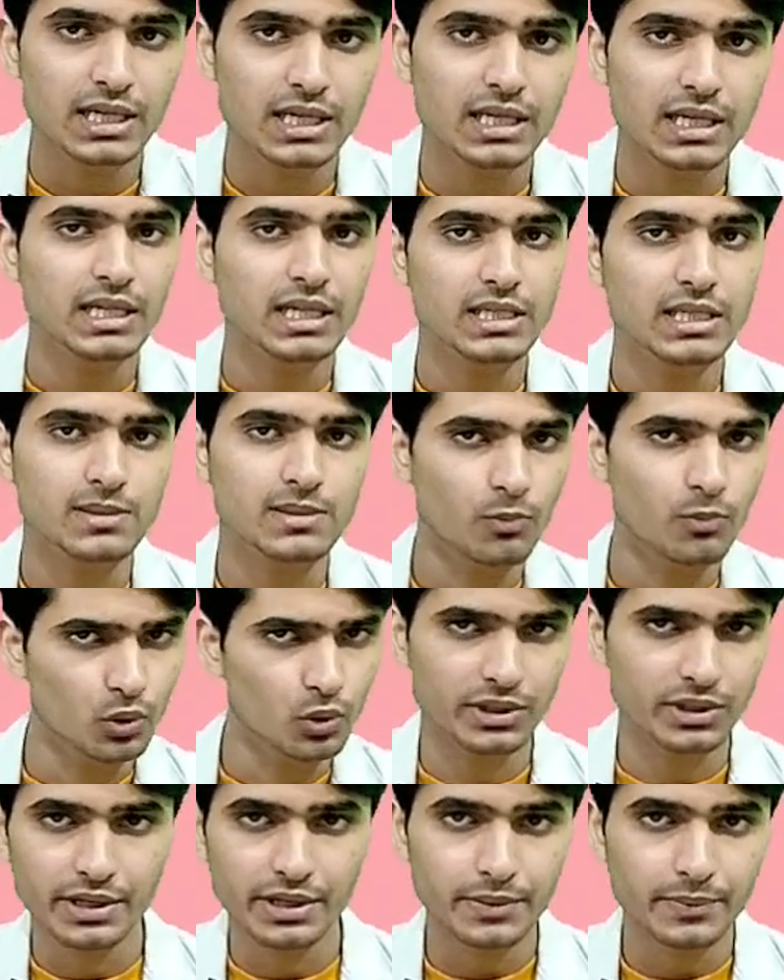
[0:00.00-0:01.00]
is
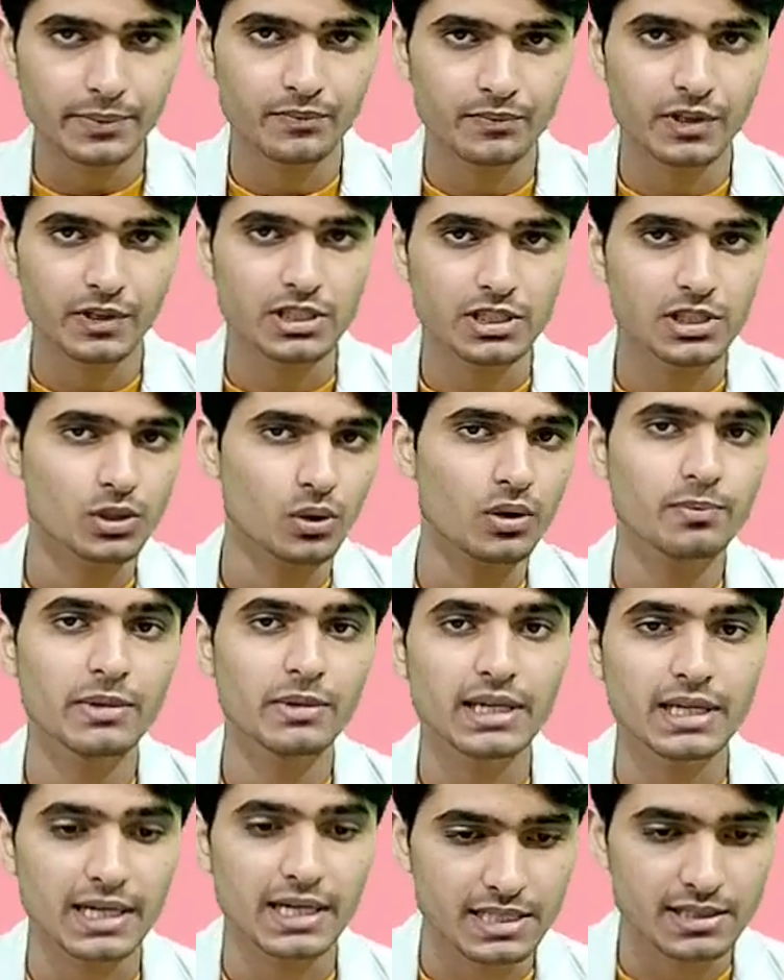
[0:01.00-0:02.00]
moderate, is not
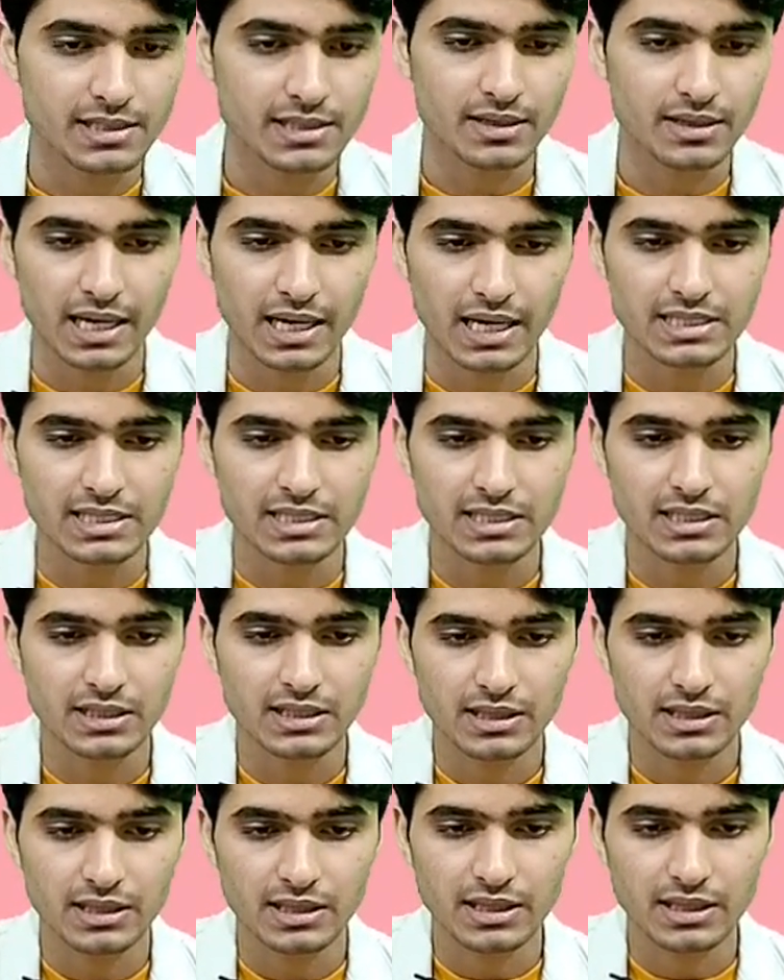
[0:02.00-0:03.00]
being lesser as
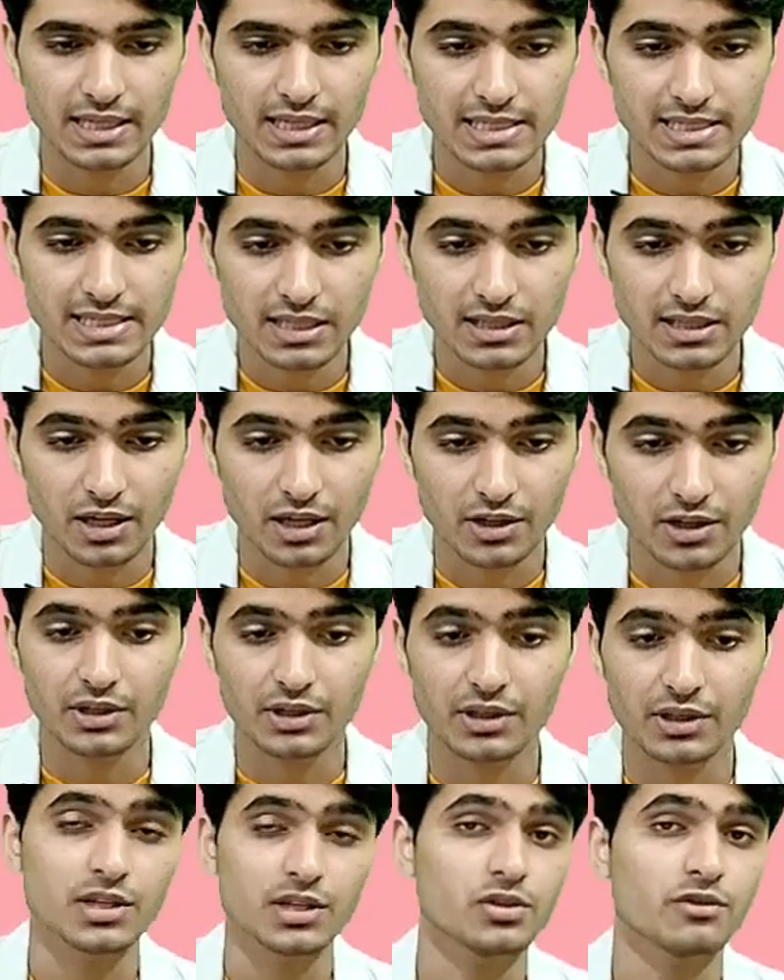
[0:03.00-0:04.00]
less than 100 in
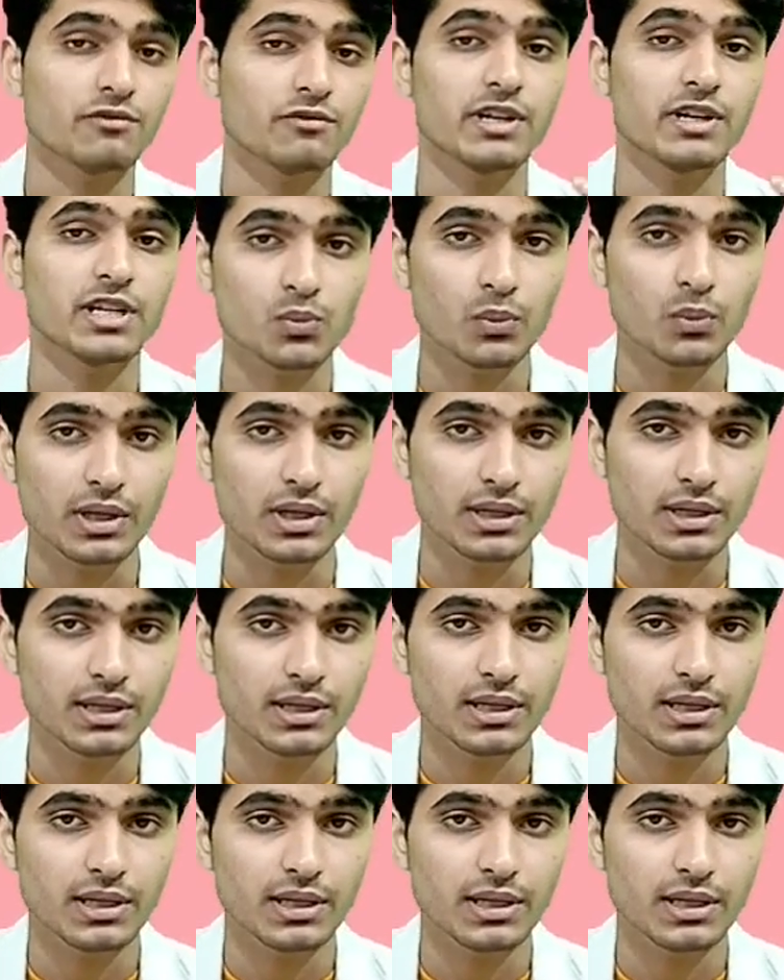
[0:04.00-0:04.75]
the case of class 1.